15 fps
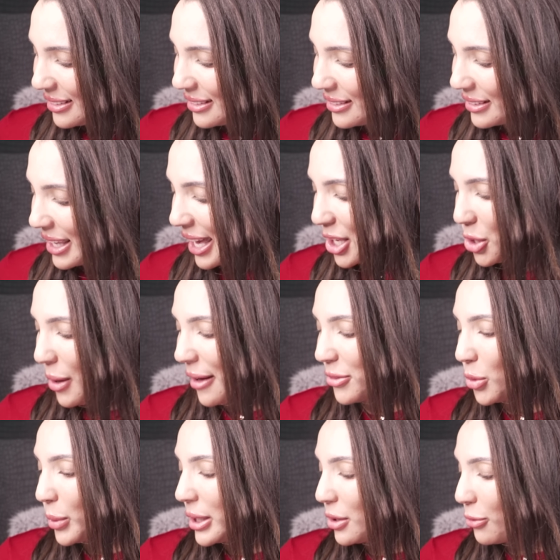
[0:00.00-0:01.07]
okay, you have
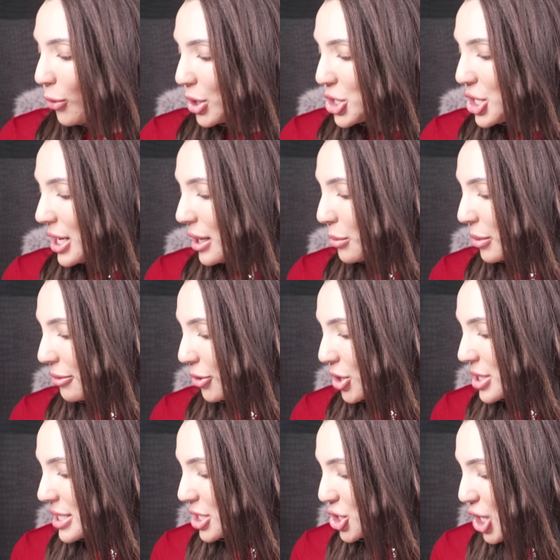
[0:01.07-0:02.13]
the Wheel of Fortune in
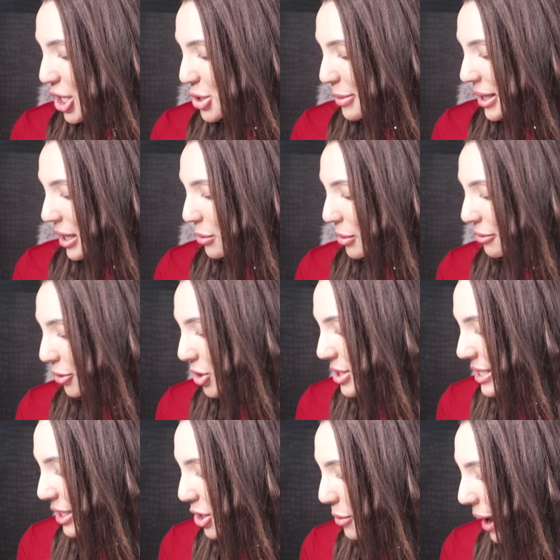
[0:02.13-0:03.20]
reverse, the Judgment in
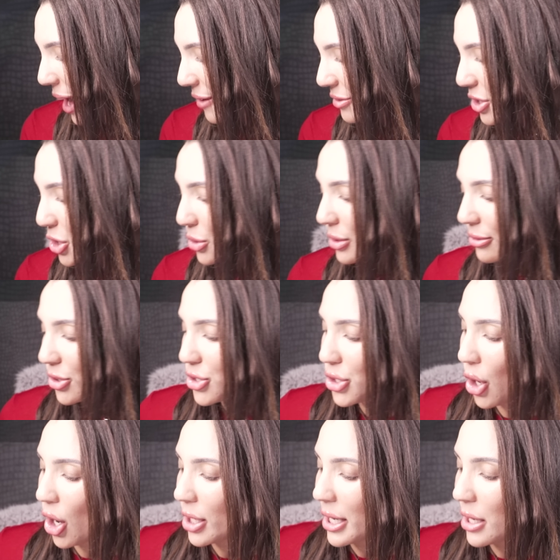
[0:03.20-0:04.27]
reverse, and you have the Universe
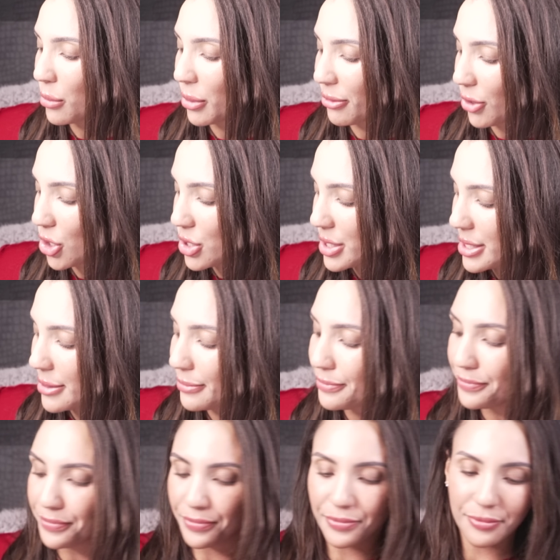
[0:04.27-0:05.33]
card in reverse.
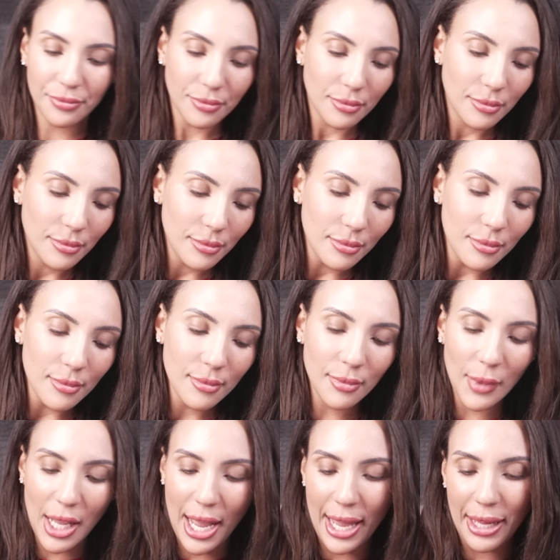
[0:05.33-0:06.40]

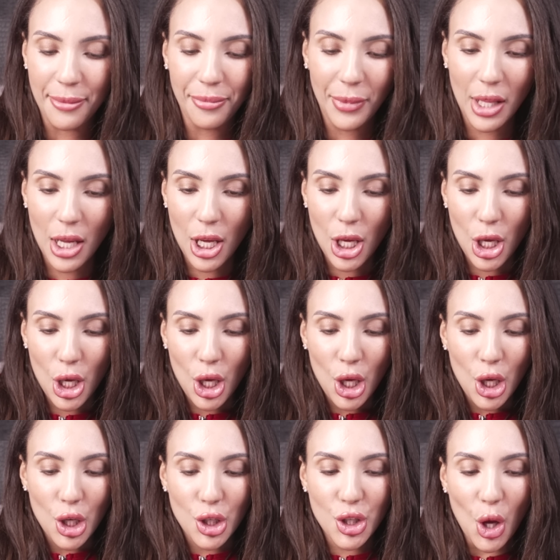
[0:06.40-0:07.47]
Okay.
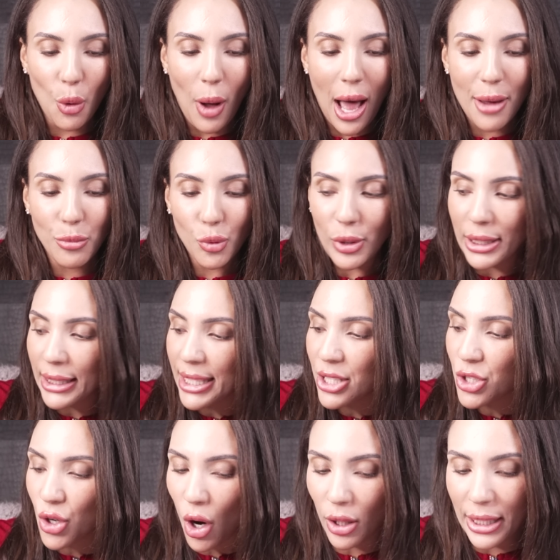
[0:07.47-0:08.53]
So I'm really
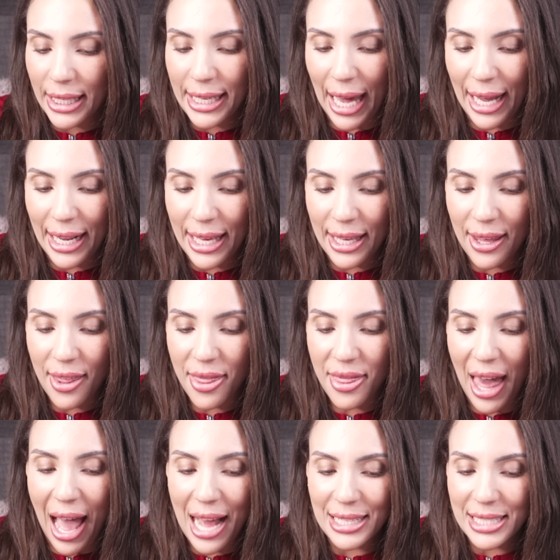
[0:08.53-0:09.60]
strongly getting
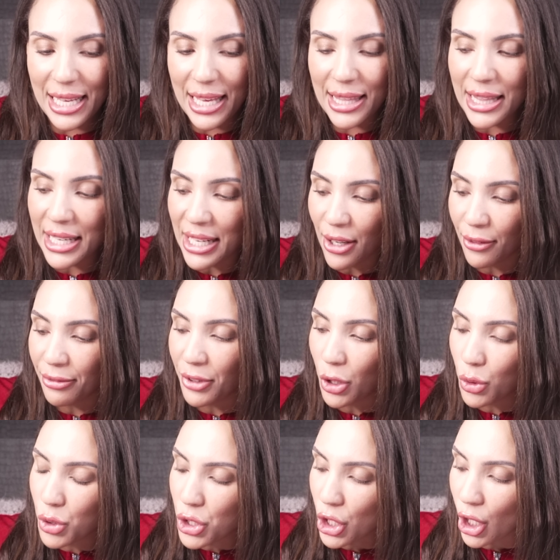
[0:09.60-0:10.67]
that in the near
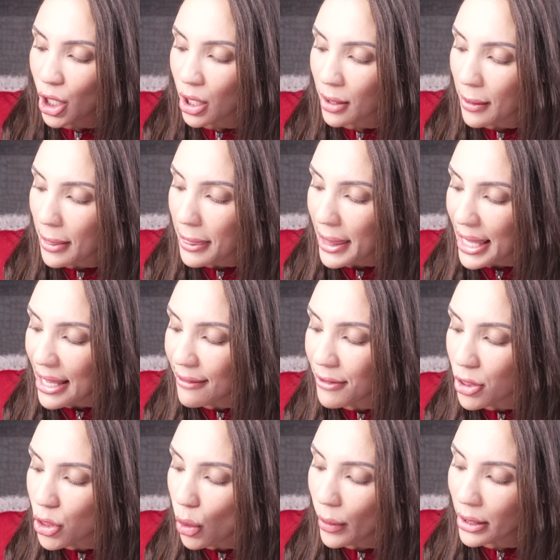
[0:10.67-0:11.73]
future,
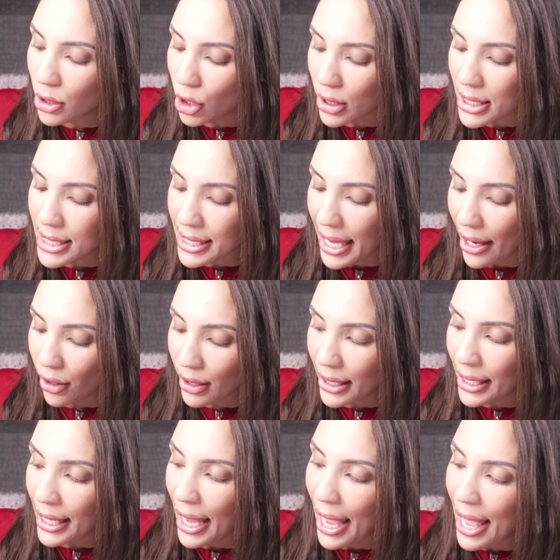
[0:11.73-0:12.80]
even though it looks
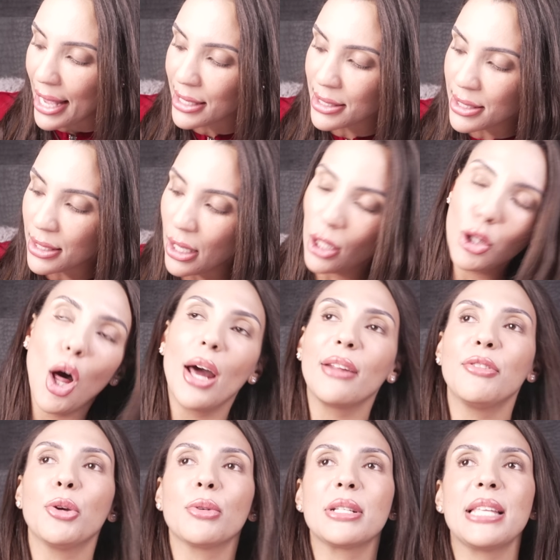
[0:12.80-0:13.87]
scary and a lot
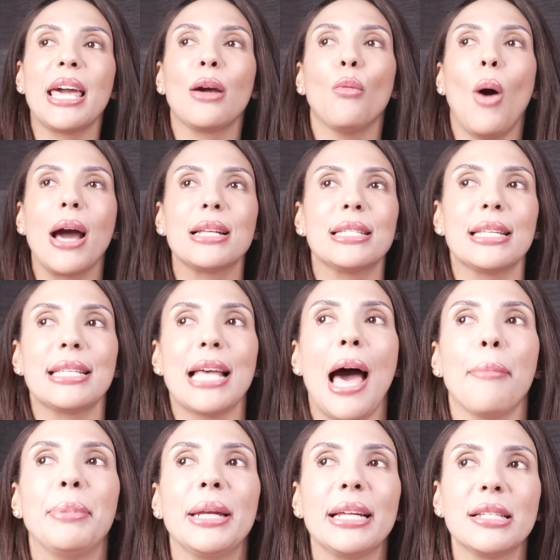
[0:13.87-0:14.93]
of you are saying, why is this
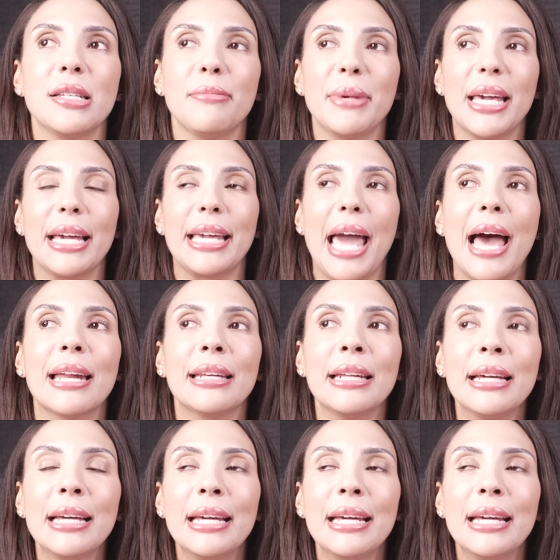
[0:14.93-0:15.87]
happening to me again?